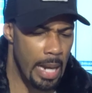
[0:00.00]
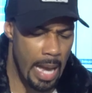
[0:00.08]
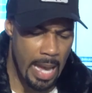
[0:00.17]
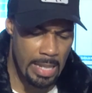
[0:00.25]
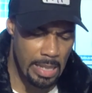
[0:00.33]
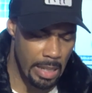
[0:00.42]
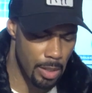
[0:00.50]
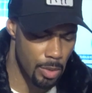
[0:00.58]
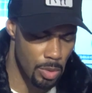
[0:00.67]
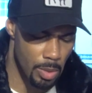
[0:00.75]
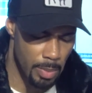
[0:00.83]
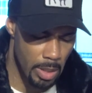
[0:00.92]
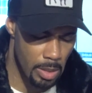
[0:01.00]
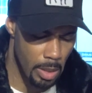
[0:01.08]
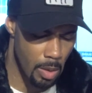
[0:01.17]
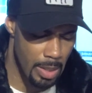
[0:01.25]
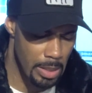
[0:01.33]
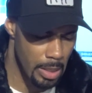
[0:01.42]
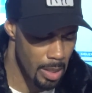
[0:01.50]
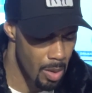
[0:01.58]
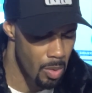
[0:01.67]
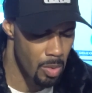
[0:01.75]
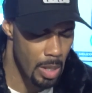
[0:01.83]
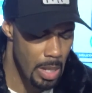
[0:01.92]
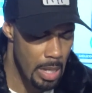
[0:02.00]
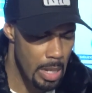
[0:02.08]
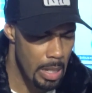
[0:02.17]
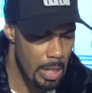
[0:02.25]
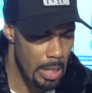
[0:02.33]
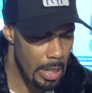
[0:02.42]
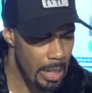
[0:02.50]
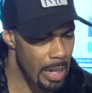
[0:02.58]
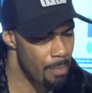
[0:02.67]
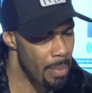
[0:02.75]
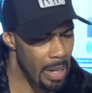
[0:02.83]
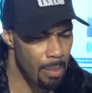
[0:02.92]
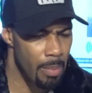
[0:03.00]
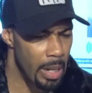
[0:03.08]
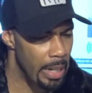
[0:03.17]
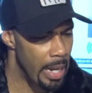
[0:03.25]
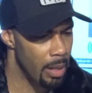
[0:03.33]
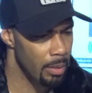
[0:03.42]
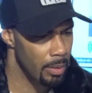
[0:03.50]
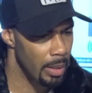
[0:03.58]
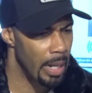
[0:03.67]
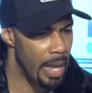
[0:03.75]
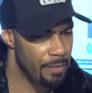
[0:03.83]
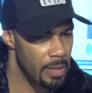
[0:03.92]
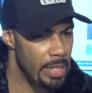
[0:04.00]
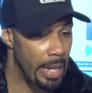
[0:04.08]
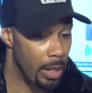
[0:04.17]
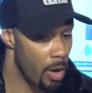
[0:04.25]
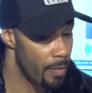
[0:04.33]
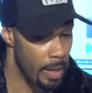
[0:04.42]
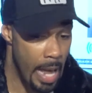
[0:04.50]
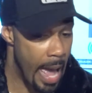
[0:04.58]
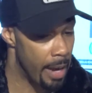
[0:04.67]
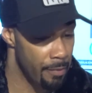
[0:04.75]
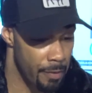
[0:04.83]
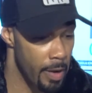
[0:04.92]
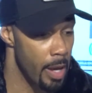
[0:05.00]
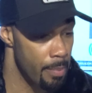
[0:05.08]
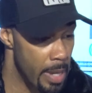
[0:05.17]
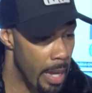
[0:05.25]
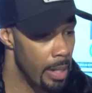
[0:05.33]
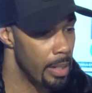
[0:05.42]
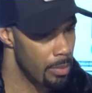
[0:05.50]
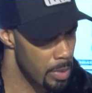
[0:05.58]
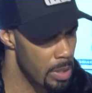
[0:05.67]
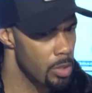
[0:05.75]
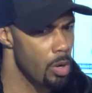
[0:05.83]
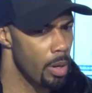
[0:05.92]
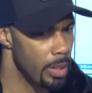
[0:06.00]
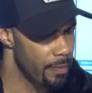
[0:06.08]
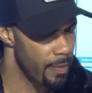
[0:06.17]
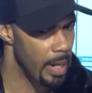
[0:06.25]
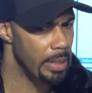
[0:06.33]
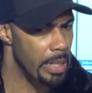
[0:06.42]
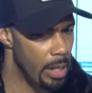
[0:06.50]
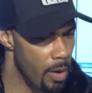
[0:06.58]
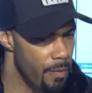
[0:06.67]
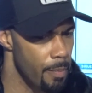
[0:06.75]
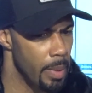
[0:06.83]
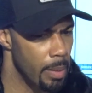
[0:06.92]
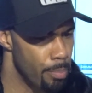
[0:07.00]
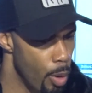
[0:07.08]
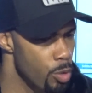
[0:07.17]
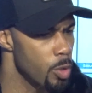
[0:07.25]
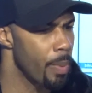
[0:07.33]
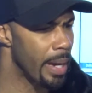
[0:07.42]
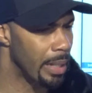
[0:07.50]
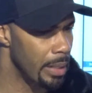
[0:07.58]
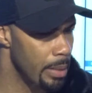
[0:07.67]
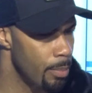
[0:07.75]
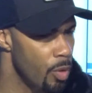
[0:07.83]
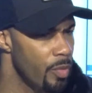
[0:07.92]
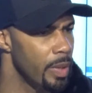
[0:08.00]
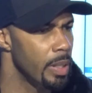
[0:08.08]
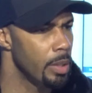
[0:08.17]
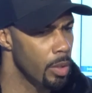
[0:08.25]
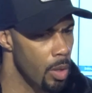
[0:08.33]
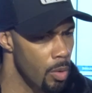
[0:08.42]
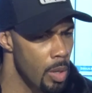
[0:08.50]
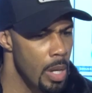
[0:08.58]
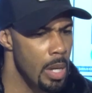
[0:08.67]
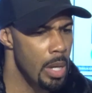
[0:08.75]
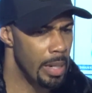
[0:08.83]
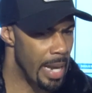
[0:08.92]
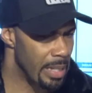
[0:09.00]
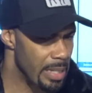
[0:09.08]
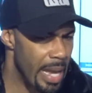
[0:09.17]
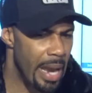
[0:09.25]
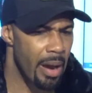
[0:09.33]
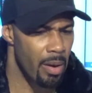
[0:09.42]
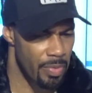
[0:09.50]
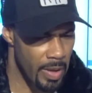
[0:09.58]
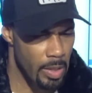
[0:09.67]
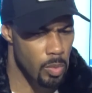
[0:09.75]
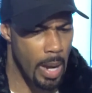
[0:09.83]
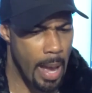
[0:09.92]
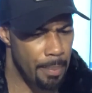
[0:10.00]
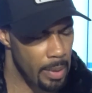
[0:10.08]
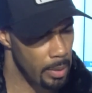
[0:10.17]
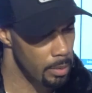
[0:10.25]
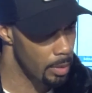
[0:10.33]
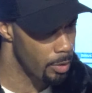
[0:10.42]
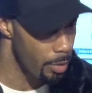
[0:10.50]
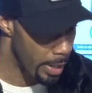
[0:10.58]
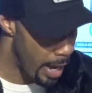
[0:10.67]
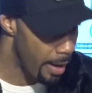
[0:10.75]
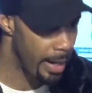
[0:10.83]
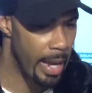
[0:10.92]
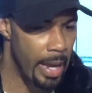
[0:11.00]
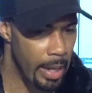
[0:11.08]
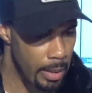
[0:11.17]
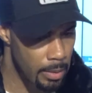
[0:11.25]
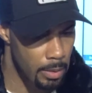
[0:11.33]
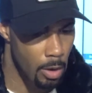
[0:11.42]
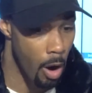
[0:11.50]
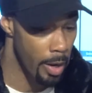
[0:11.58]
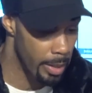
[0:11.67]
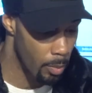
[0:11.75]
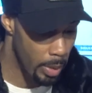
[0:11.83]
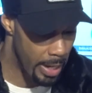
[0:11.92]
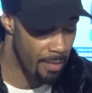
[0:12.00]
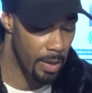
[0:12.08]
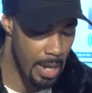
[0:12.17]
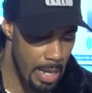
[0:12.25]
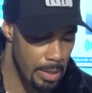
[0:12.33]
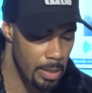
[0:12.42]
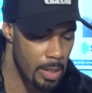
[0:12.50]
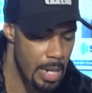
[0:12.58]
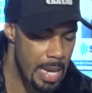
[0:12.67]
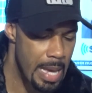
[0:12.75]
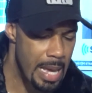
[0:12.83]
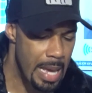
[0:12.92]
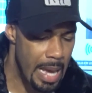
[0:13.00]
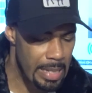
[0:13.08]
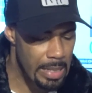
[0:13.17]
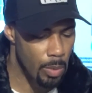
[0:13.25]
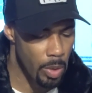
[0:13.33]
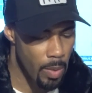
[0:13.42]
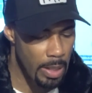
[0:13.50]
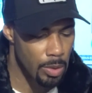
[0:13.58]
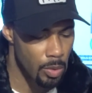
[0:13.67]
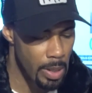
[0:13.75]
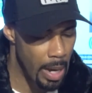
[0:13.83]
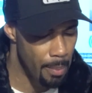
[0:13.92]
and I asked NQ some years ago, I said, yo, Ink, I'm making money now. Life is taking off. It hadn't for him yet. And it was starting to finally take off for me. Post Spike Lee movie, Next Day Air, things were happening. Gridiron Gang, Guardian with Kevin Costner. I said, what do I do now,